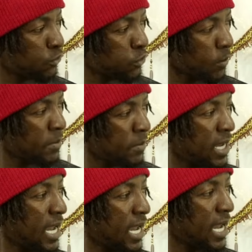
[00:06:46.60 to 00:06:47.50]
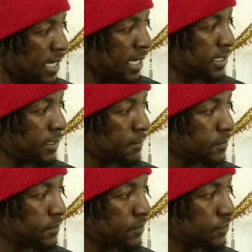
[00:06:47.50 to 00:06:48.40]
And that was the first time you sent
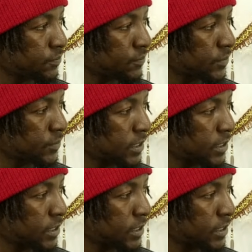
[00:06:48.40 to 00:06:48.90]
for him to listen?